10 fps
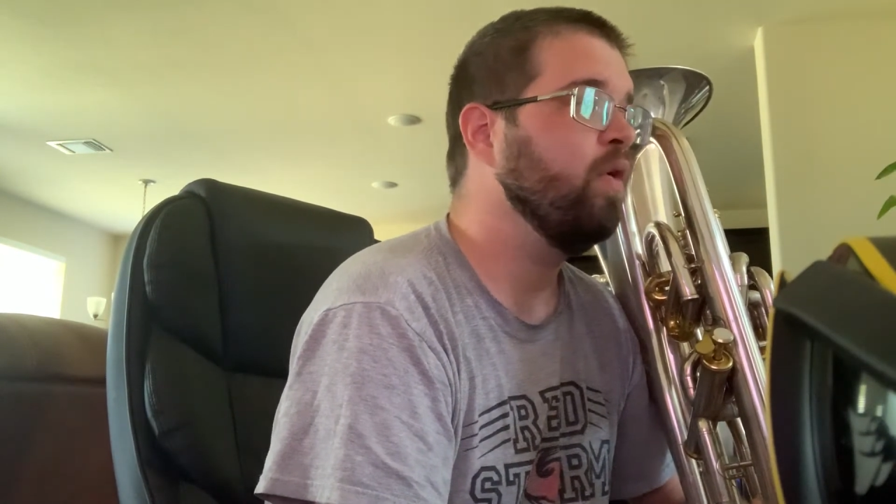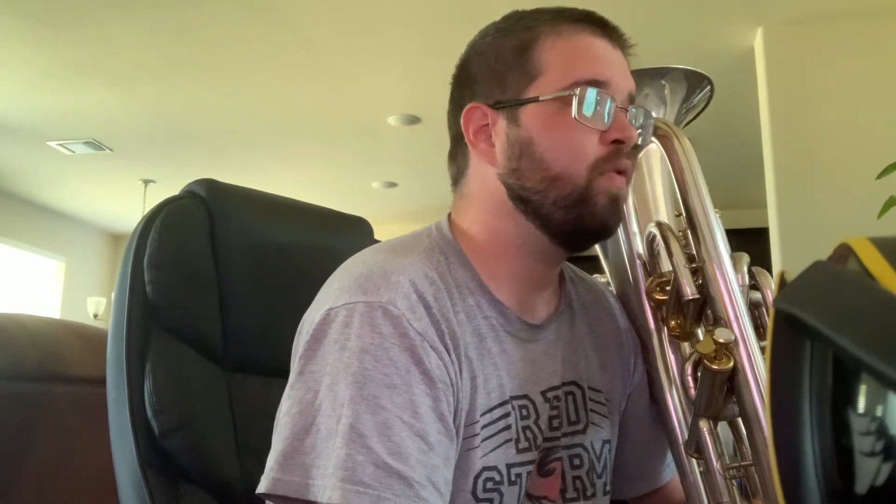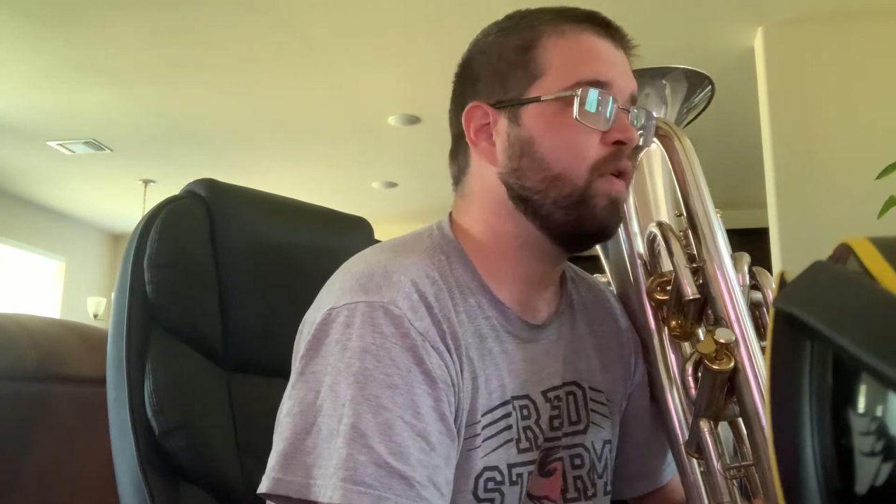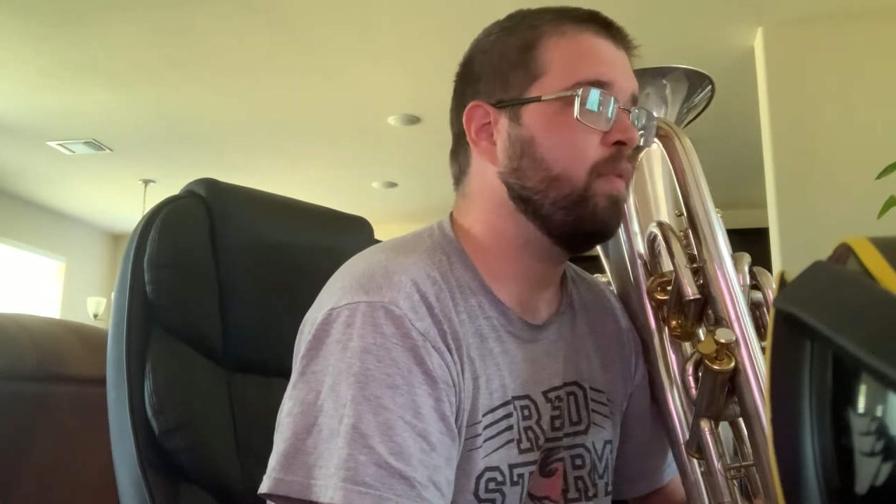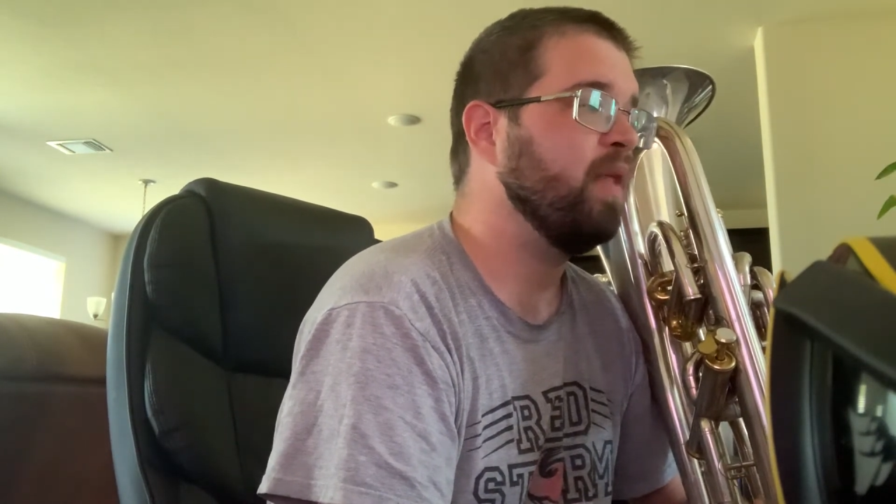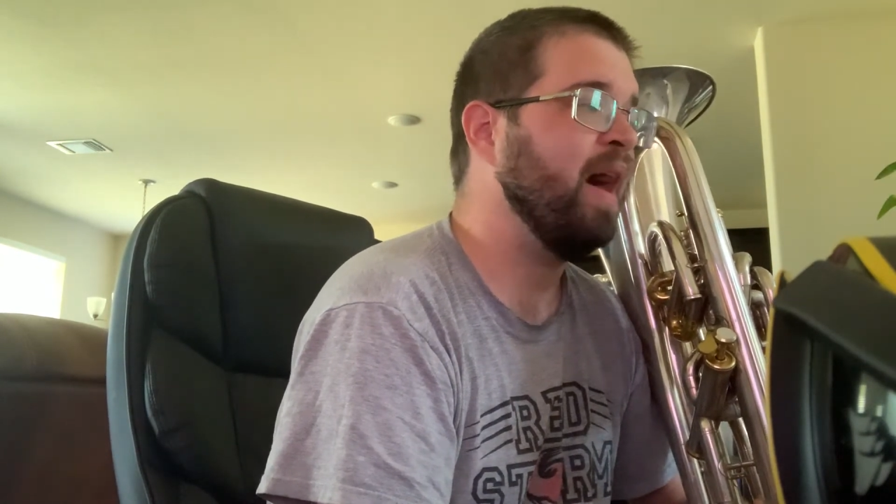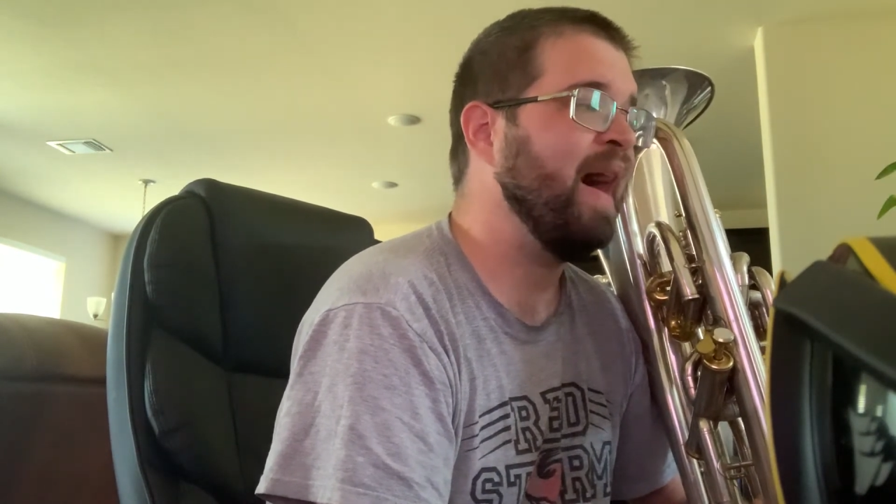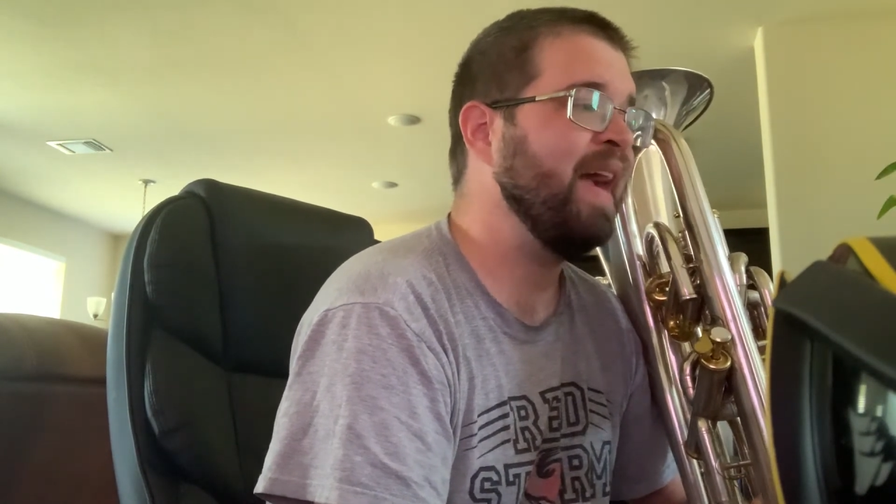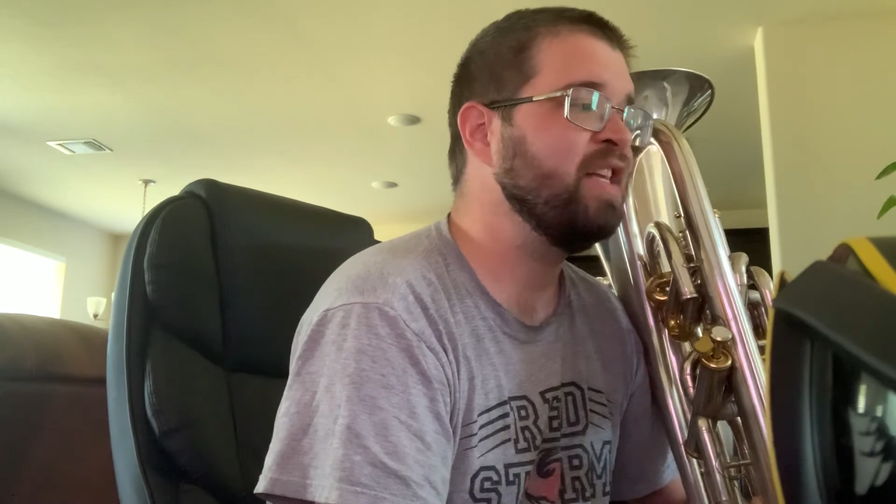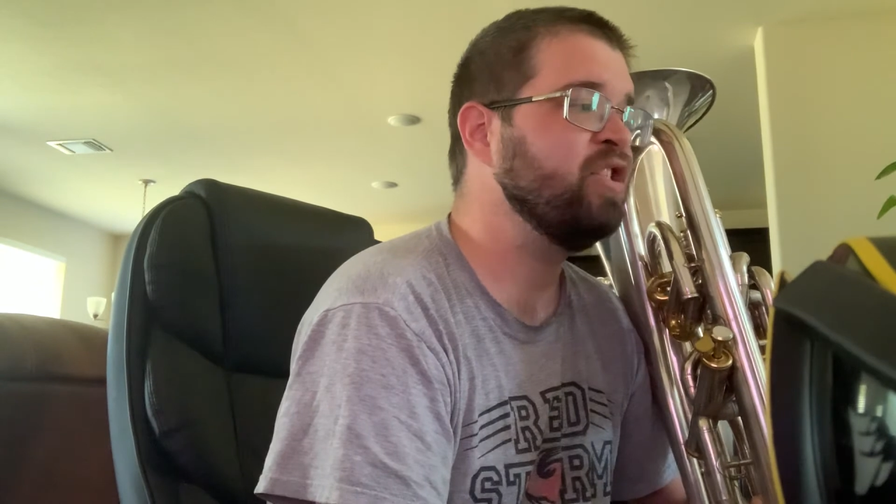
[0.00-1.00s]
from the
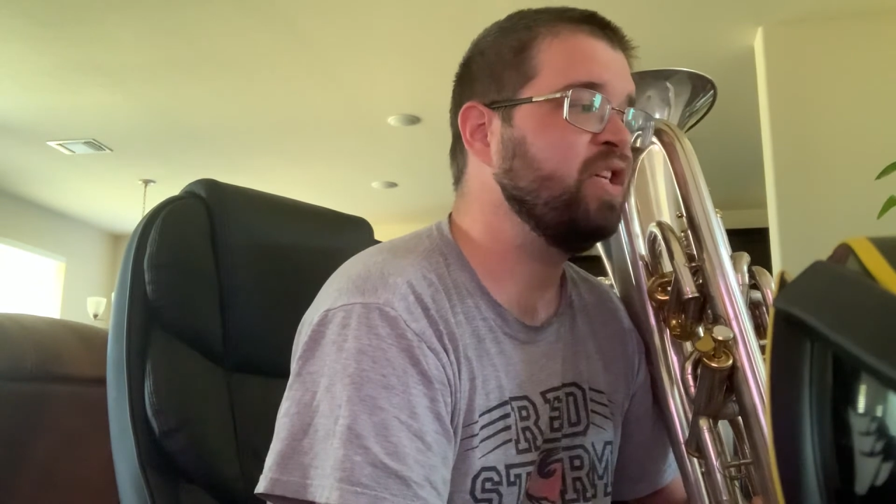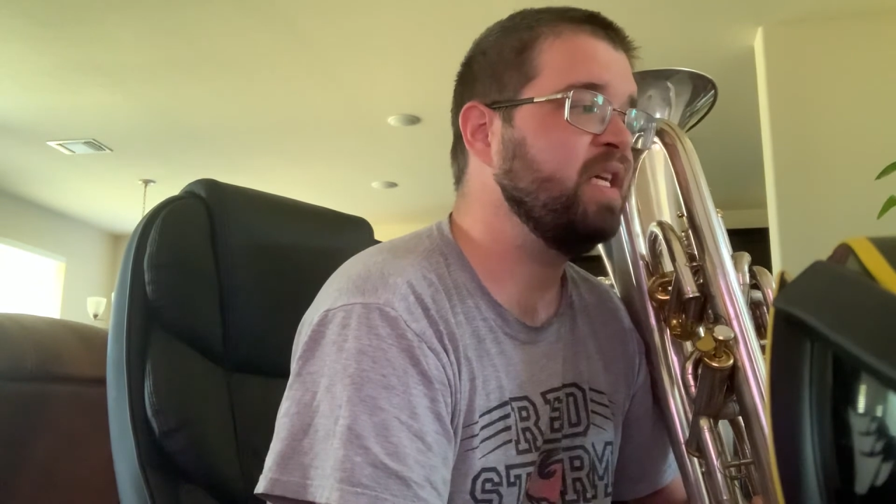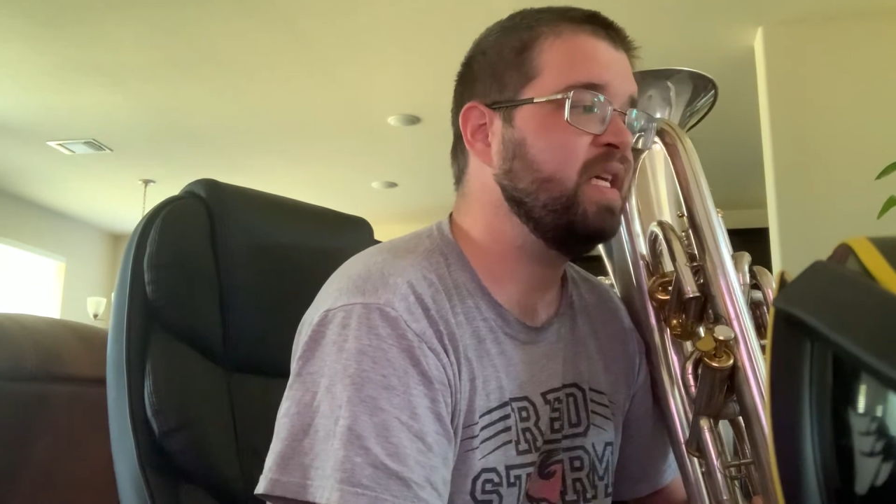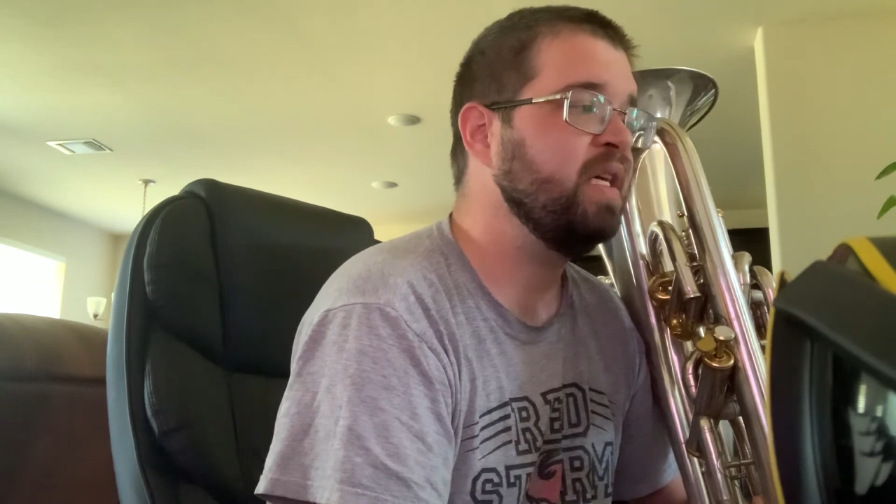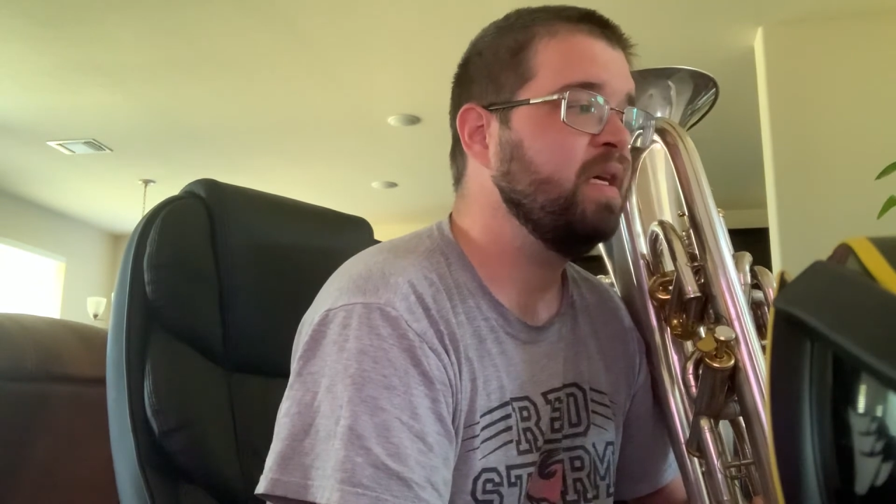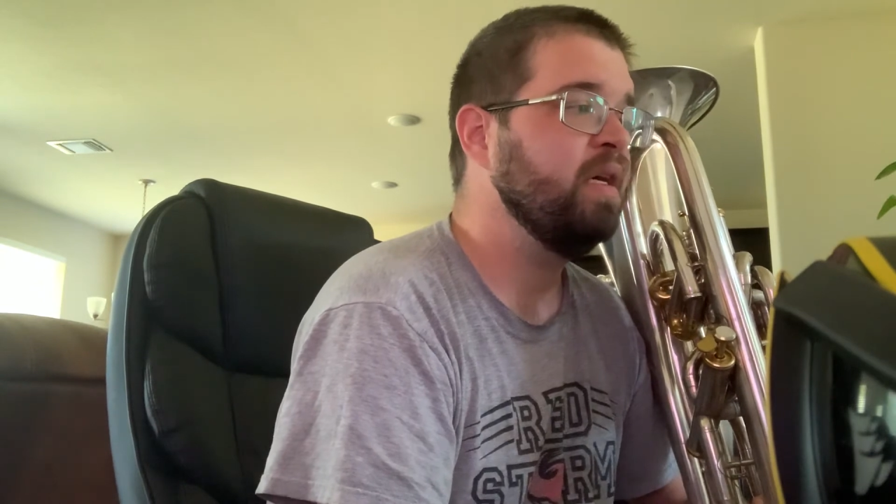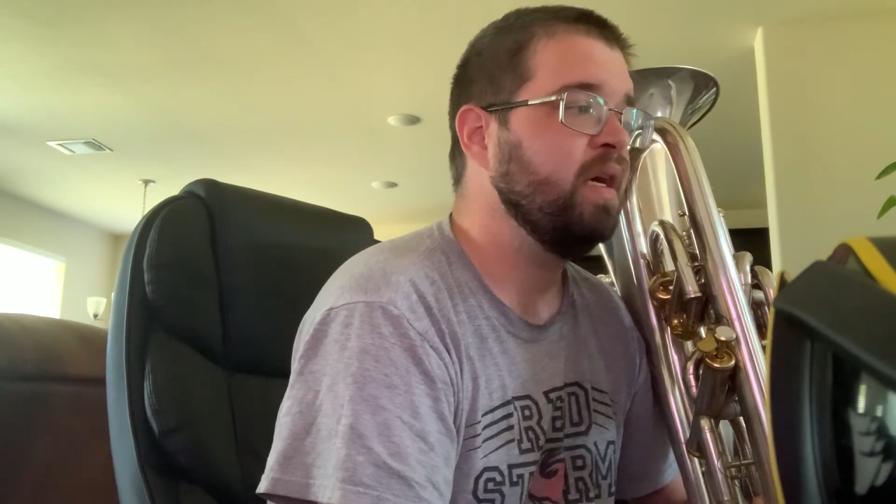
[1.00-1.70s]
high G